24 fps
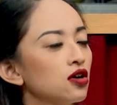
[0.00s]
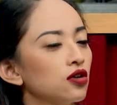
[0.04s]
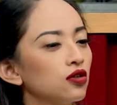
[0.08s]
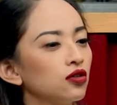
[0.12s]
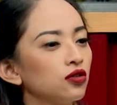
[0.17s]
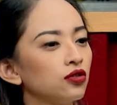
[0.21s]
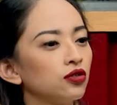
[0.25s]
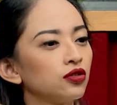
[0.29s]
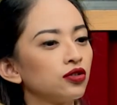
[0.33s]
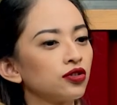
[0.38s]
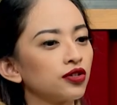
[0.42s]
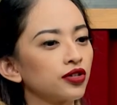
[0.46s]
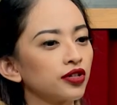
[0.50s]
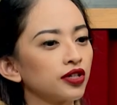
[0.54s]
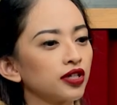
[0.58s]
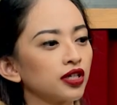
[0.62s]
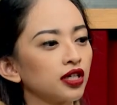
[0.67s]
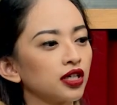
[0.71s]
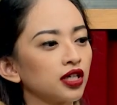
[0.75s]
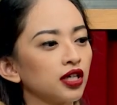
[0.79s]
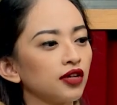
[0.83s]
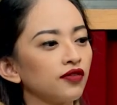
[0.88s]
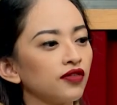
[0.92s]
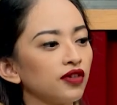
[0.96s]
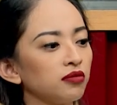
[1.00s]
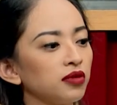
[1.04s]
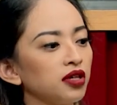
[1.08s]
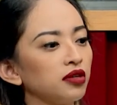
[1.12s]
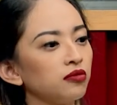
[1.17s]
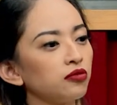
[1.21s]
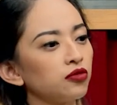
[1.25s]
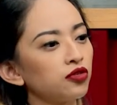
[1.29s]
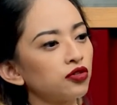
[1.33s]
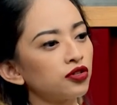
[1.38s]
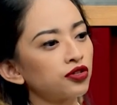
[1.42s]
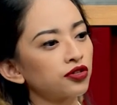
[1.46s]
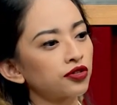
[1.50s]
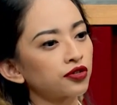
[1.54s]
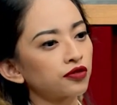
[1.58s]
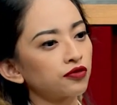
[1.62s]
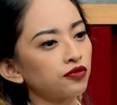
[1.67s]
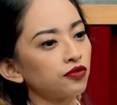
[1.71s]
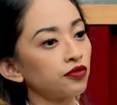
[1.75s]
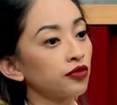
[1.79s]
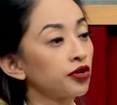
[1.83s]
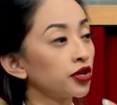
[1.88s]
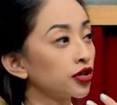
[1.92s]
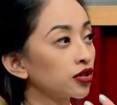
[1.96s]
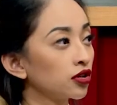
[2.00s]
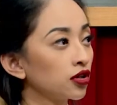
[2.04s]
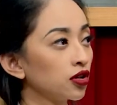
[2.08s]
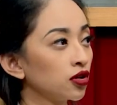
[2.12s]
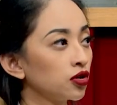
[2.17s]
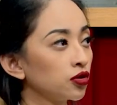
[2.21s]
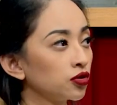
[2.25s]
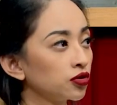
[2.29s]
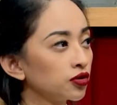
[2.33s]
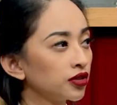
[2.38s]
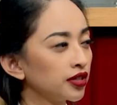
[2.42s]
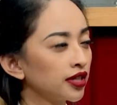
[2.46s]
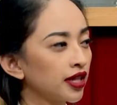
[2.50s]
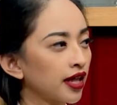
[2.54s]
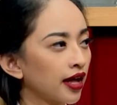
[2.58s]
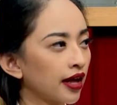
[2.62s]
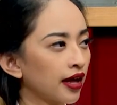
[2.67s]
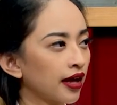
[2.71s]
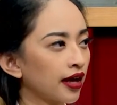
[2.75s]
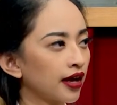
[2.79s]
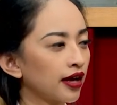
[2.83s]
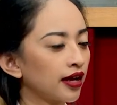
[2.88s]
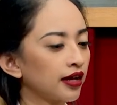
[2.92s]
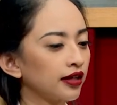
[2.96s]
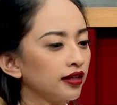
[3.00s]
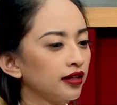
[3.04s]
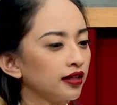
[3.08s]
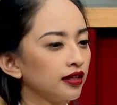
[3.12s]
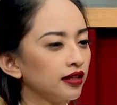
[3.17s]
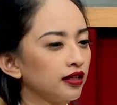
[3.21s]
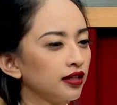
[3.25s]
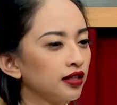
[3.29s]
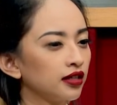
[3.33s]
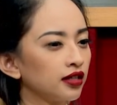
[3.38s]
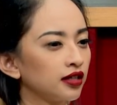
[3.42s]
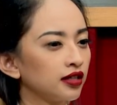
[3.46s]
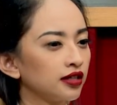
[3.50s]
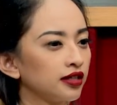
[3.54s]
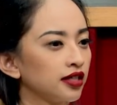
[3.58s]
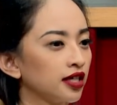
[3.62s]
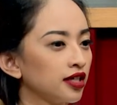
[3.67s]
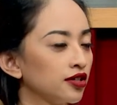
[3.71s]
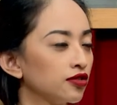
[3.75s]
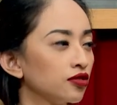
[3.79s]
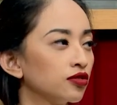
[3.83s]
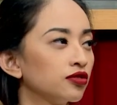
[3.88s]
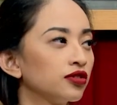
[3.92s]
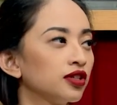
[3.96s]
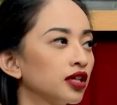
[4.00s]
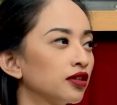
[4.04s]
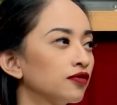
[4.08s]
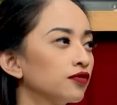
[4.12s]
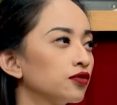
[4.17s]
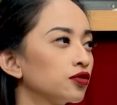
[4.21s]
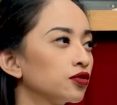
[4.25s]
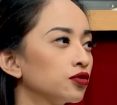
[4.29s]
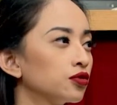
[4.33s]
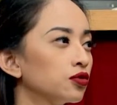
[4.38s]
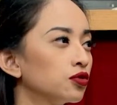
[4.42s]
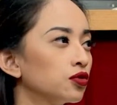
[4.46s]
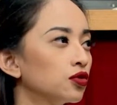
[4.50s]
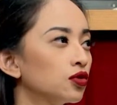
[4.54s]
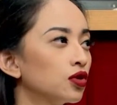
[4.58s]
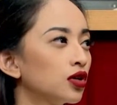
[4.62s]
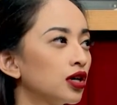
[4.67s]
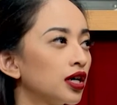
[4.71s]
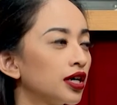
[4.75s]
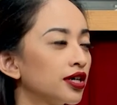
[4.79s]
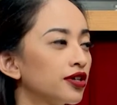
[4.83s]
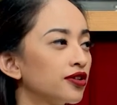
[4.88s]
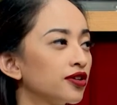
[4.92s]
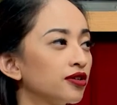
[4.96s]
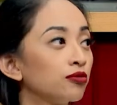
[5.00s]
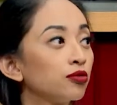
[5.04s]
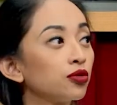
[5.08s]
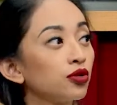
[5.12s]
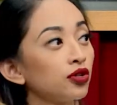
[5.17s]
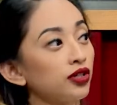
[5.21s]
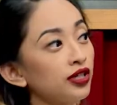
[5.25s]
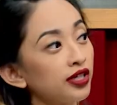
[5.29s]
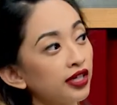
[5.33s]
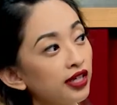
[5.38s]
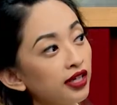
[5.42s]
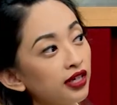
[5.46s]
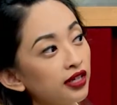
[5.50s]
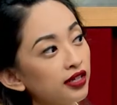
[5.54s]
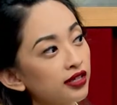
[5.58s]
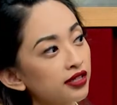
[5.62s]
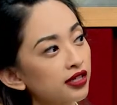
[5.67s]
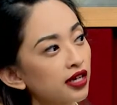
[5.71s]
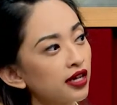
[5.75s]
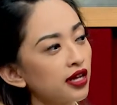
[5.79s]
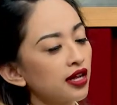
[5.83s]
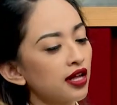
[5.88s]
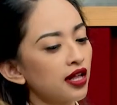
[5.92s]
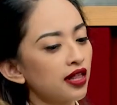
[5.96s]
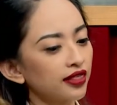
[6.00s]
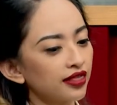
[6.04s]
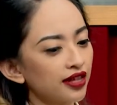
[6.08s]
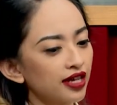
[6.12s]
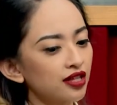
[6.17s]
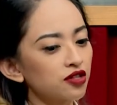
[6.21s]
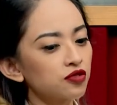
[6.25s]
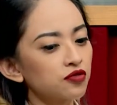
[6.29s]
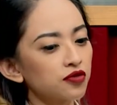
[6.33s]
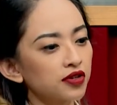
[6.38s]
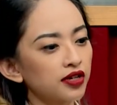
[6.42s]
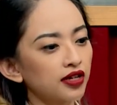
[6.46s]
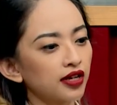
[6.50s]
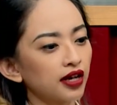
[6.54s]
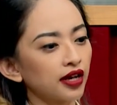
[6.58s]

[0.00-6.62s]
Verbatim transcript: or giving me more workload that uh, they don't give to other employees. That's when